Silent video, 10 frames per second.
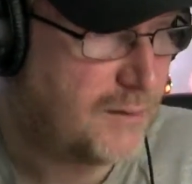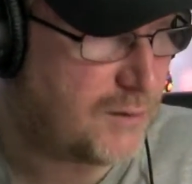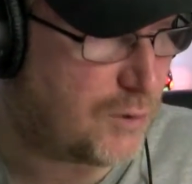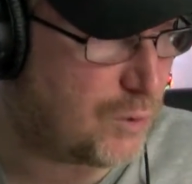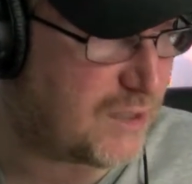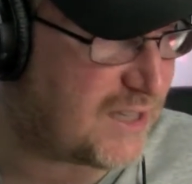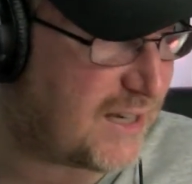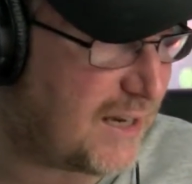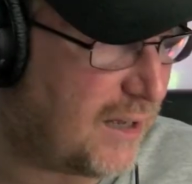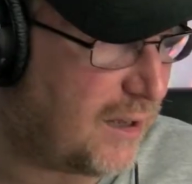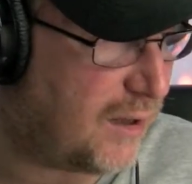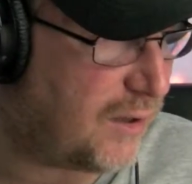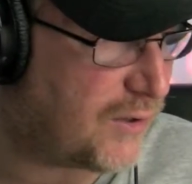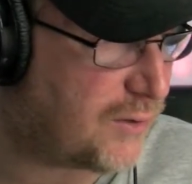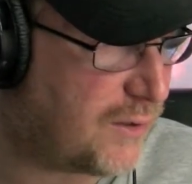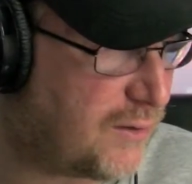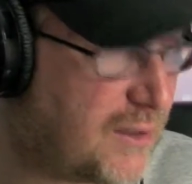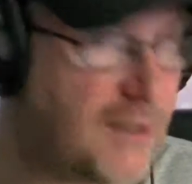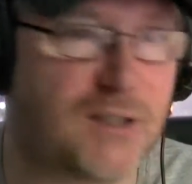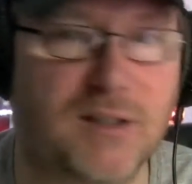DDC. So there it
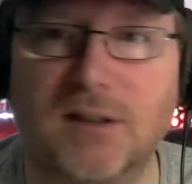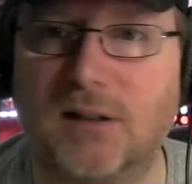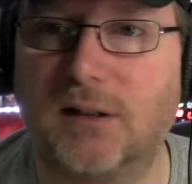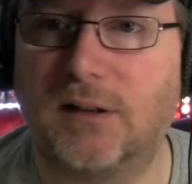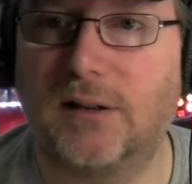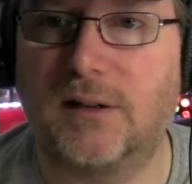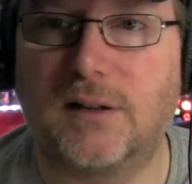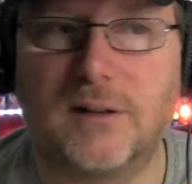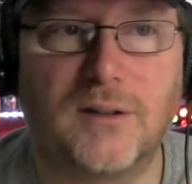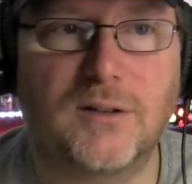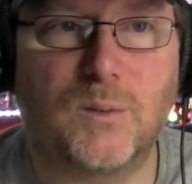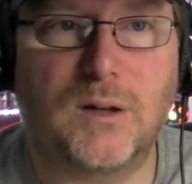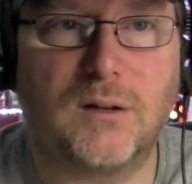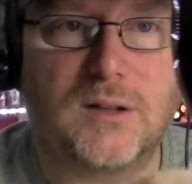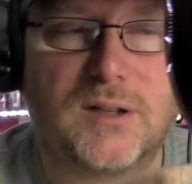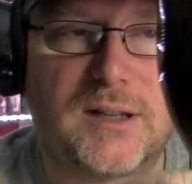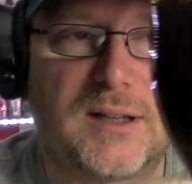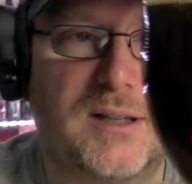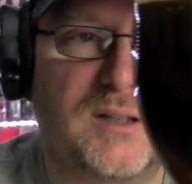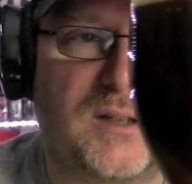is. There's what it looks
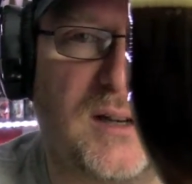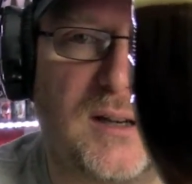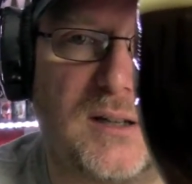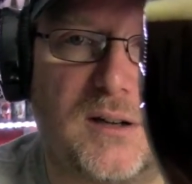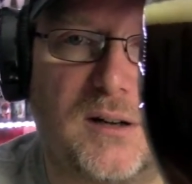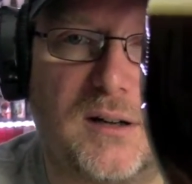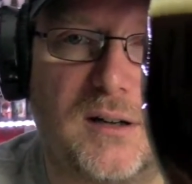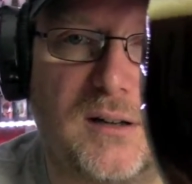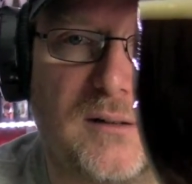like. It's kind of dark.